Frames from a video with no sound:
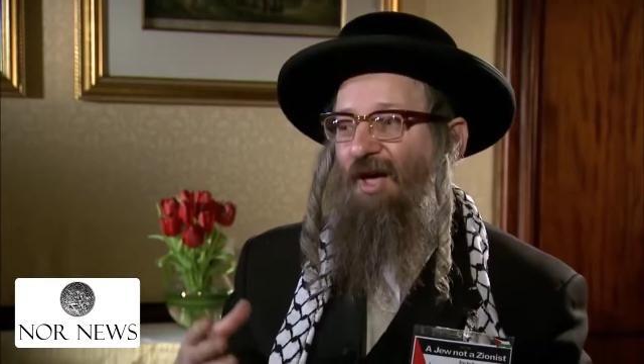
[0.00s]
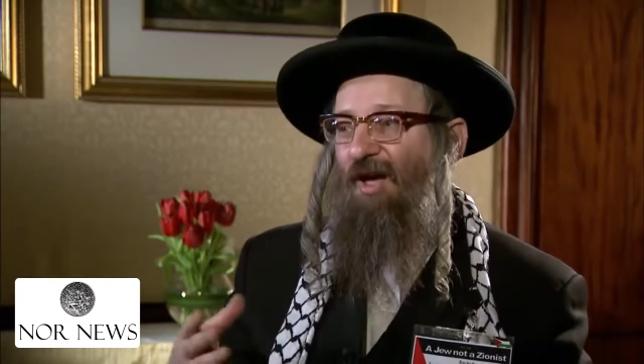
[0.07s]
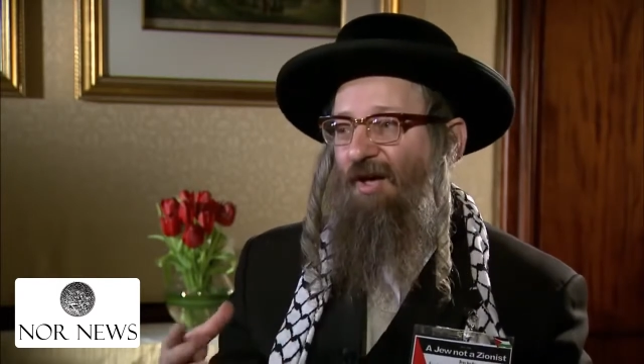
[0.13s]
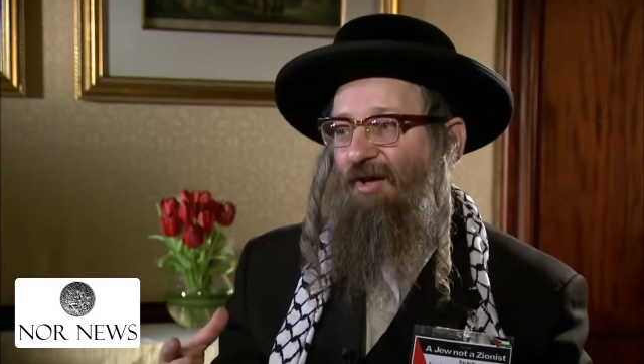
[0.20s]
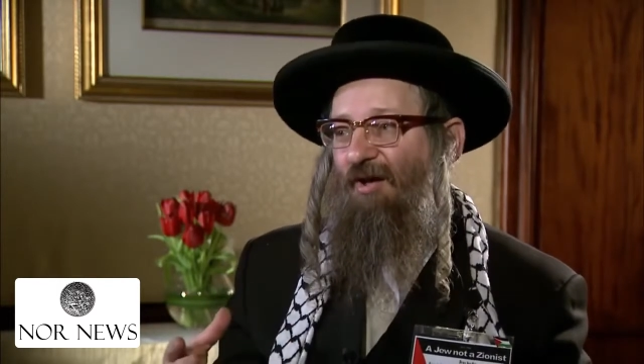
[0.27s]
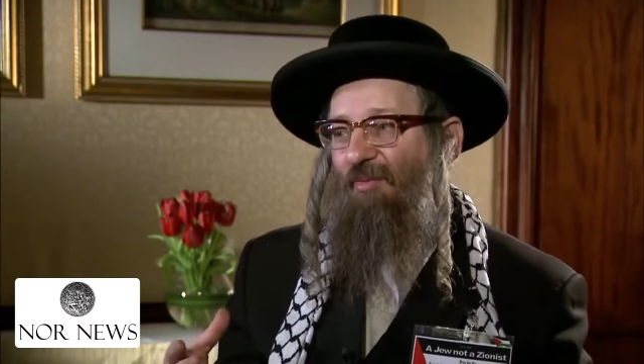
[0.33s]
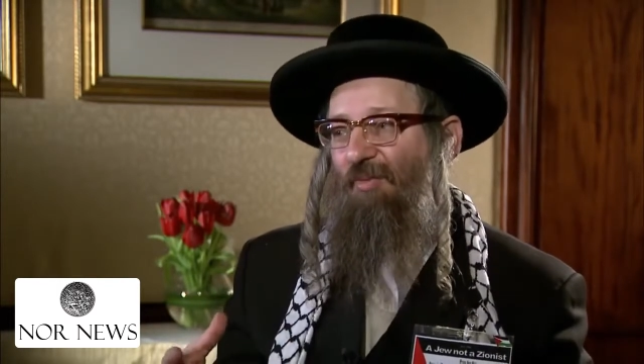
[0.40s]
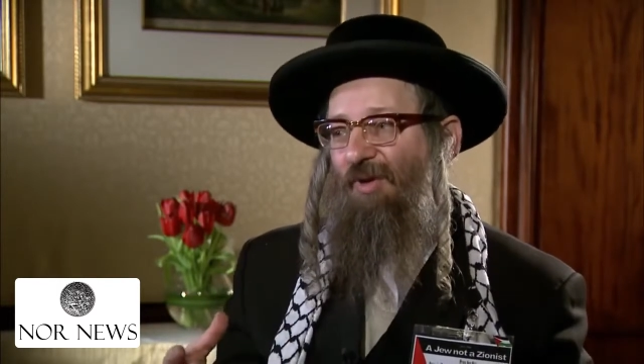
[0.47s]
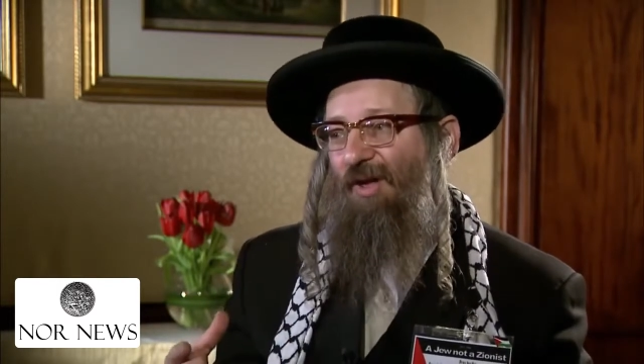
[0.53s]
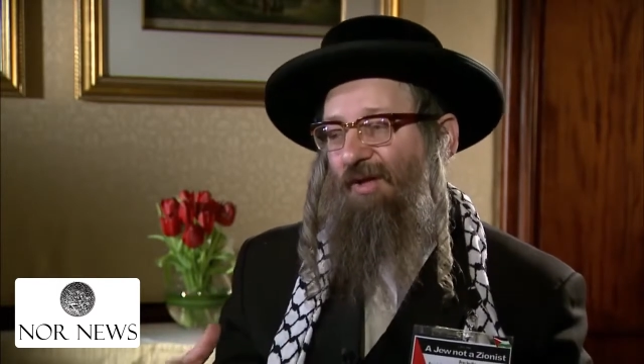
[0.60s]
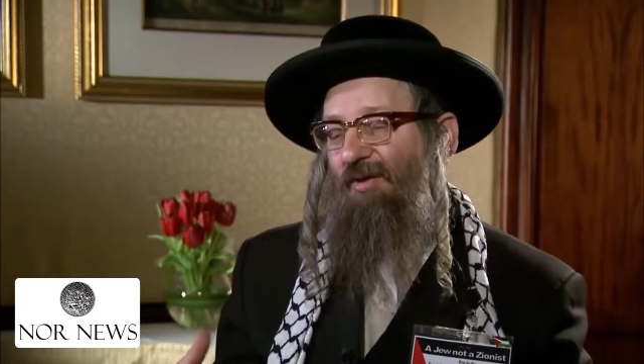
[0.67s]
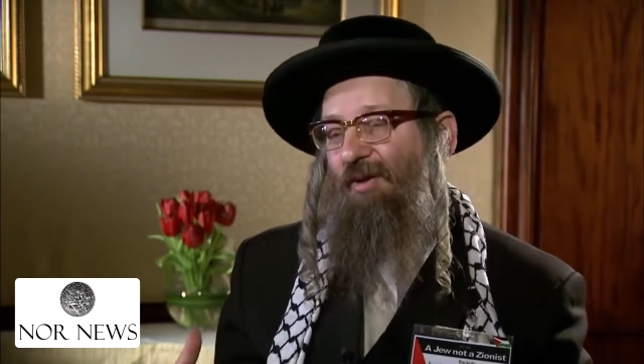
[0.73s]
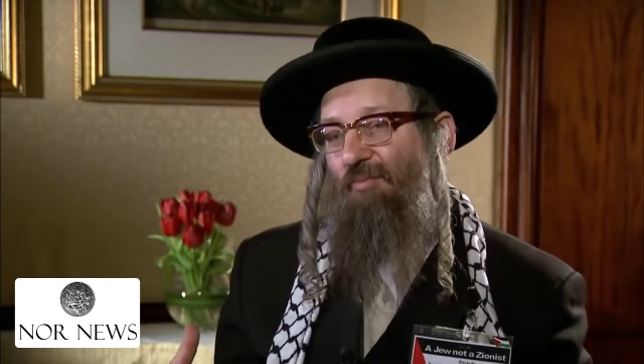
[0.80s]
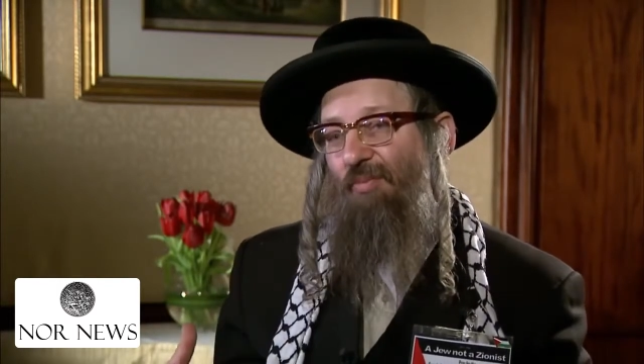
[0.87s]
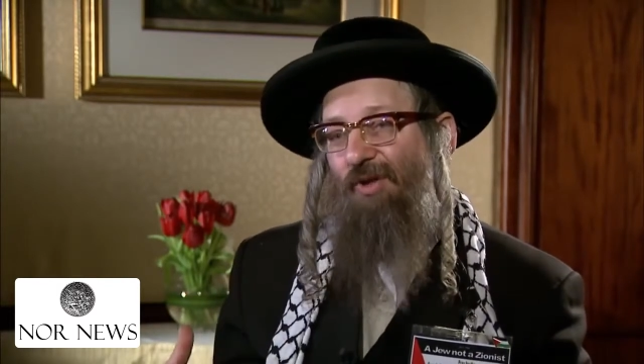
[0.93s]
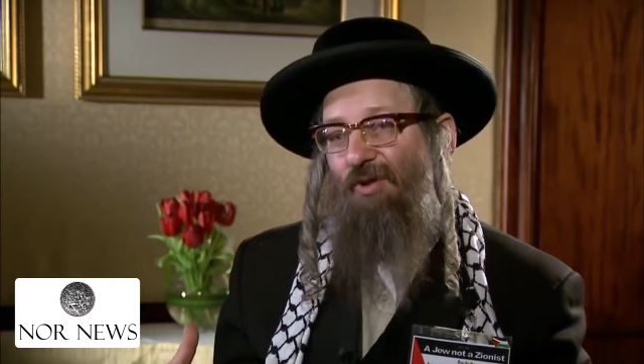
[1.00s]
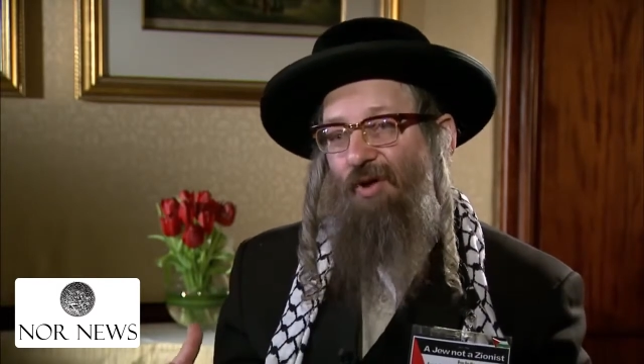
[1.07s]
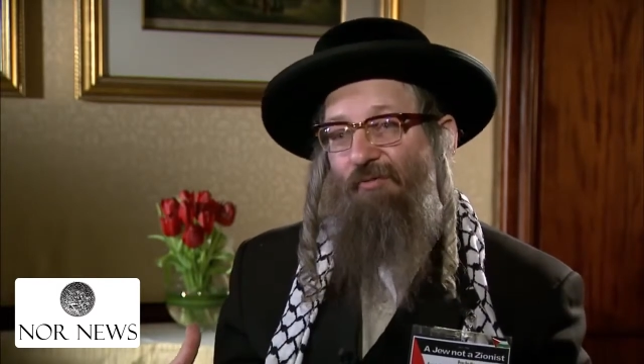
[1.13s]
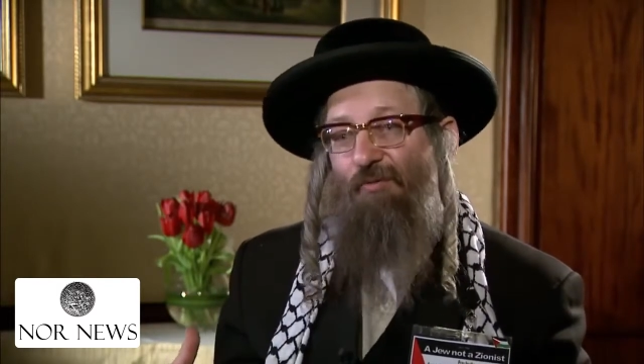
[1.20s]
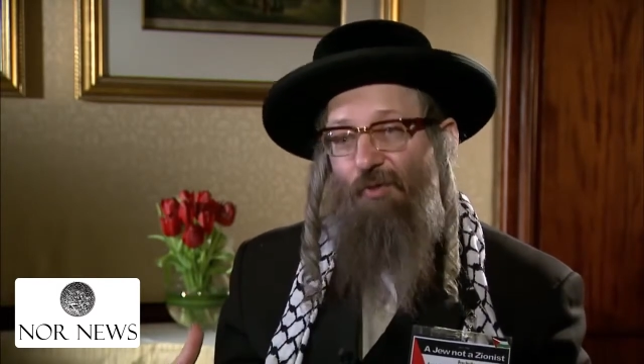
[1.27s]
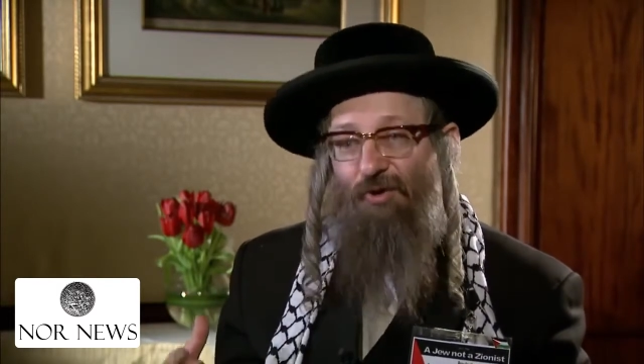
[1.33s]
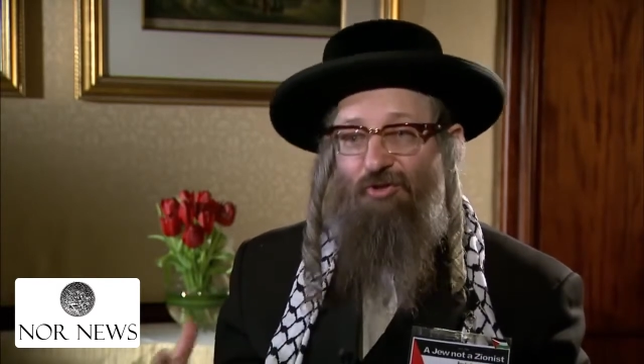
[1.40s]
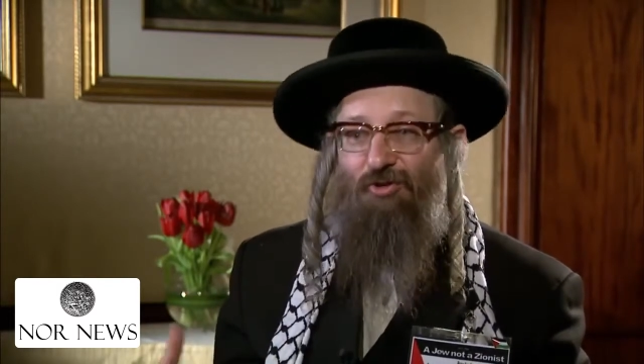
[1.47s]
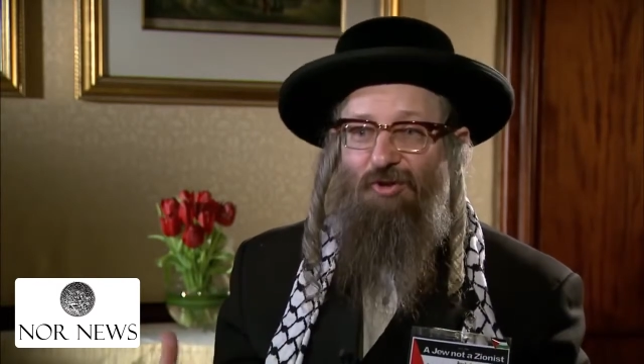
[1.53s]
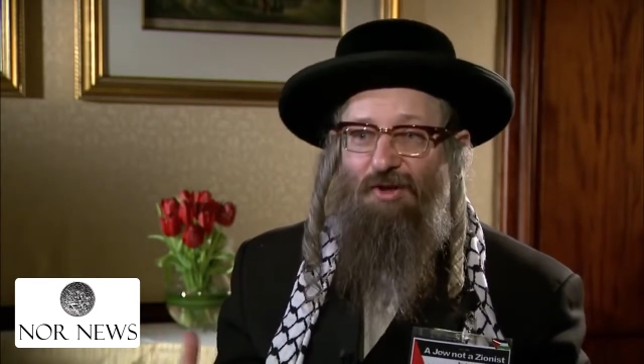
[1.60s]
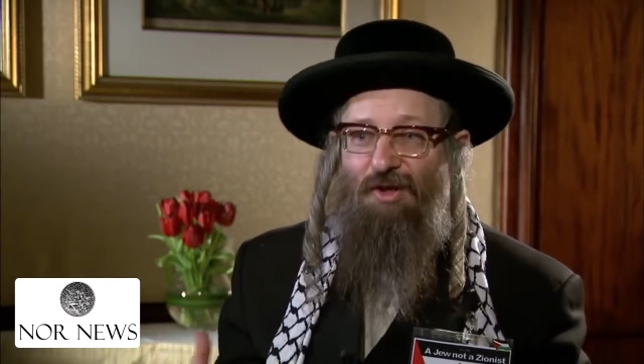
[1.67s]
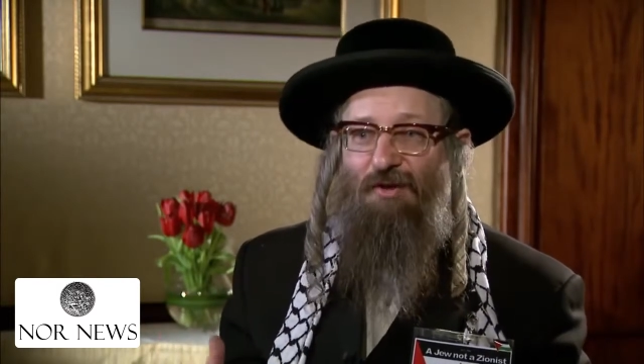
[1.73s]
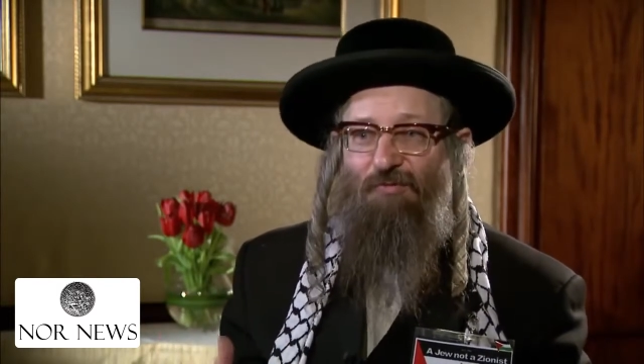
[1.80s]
But unfortunately,